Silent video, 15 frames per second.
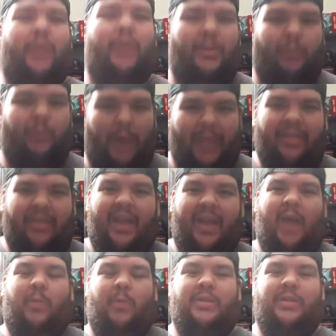read that
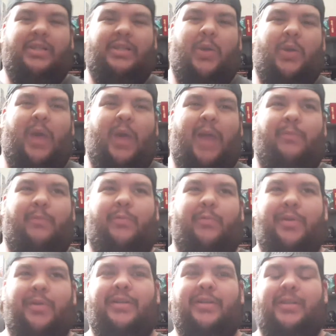one, so I really
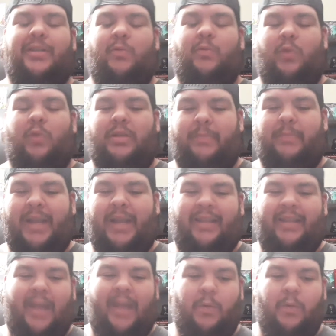didn't want to pick that
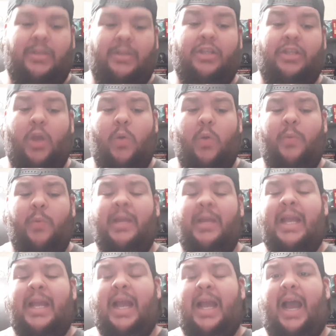one. So
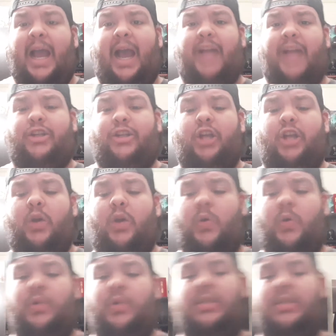I
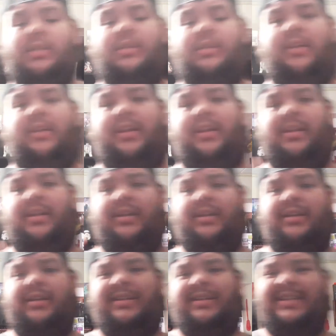chose the
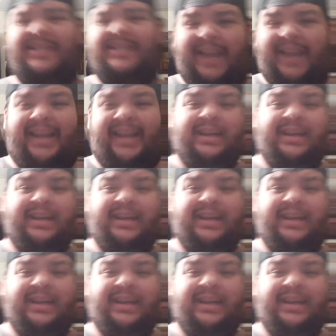second